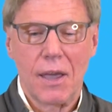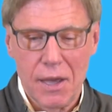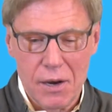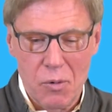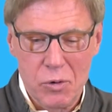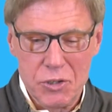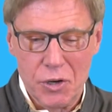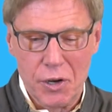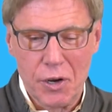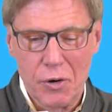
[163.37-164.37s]
and I want you
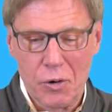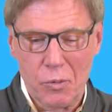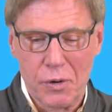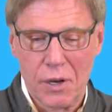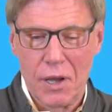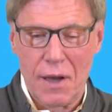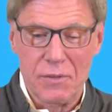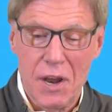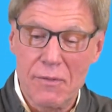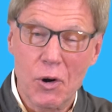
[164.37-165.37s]
to hear it. I've
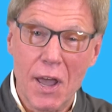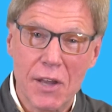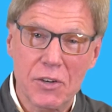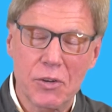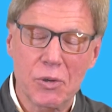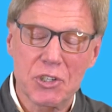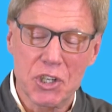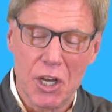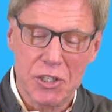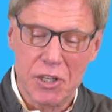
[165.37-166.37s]
never had to
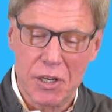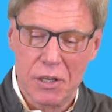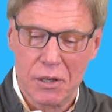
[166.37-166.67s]
adjust it.